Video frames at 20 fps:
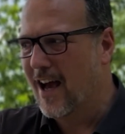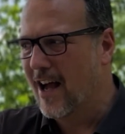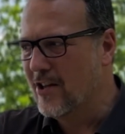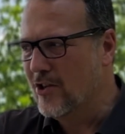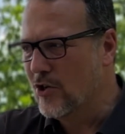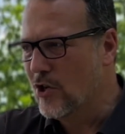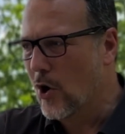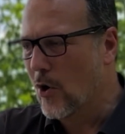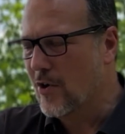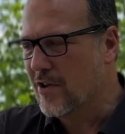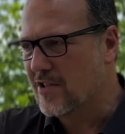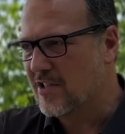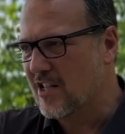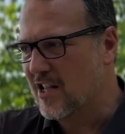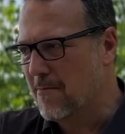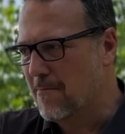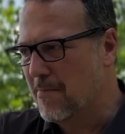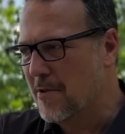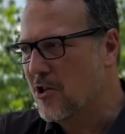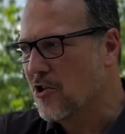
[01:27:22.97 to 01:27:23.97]
you go to
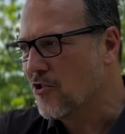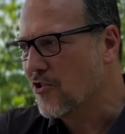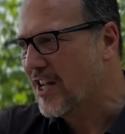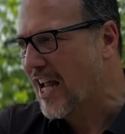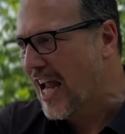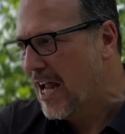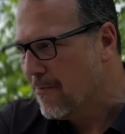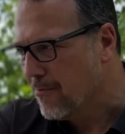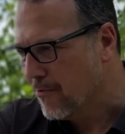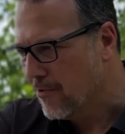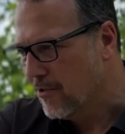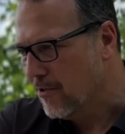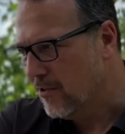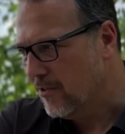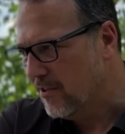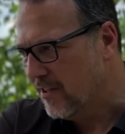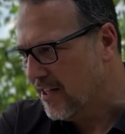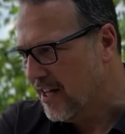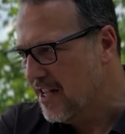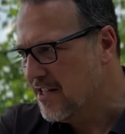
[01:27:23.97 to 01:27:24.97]
see Peter
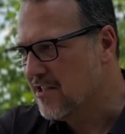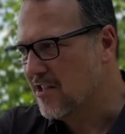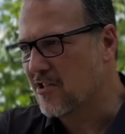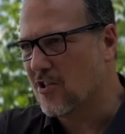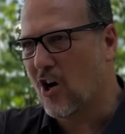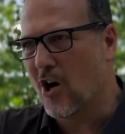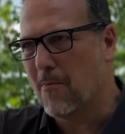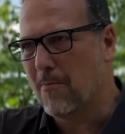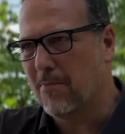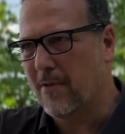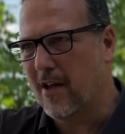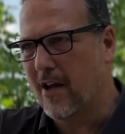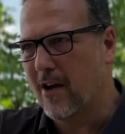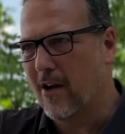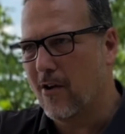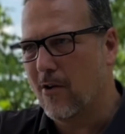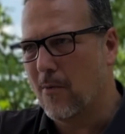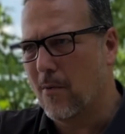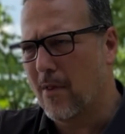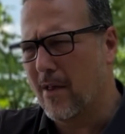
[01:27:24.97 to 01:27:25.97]
Gabriel and his guitar
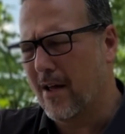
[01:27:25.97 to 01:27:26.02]
player,